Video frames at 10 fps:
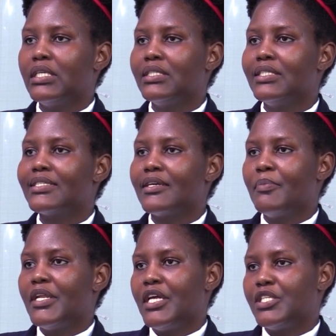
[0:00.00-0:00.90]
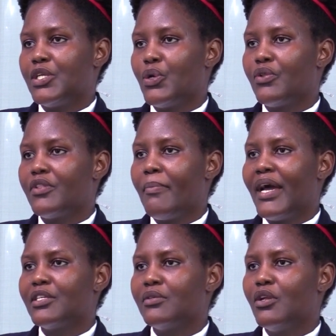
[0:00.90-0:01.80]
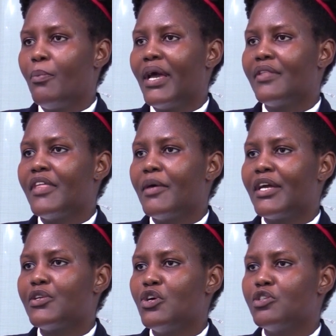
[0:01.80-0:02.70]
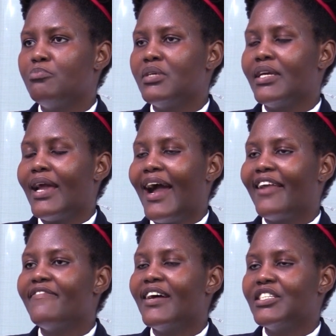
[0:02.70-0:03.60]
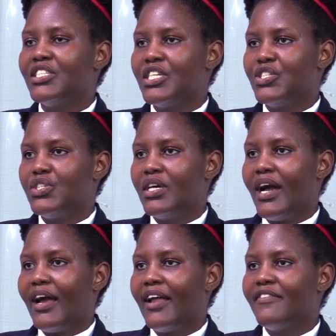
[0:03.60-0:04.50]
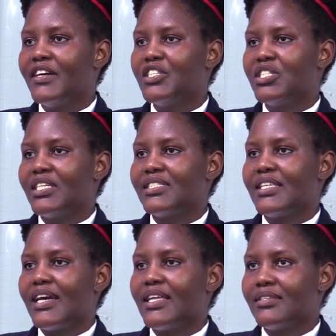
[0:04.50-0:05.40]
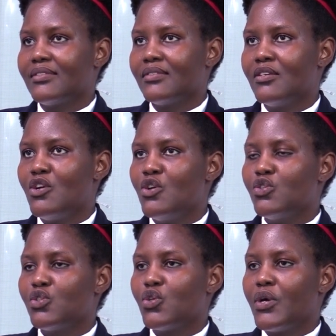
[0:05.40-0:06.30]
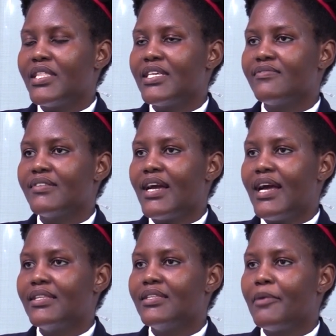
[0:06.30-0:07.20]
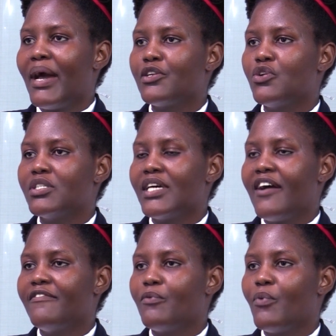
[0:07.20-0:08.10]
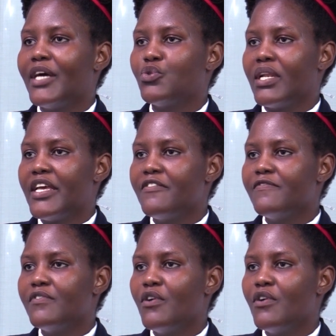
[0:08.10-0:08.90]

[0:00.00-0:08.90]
discriminated, or they might not be advantaged as the others. So in this regard, they might not have where to live,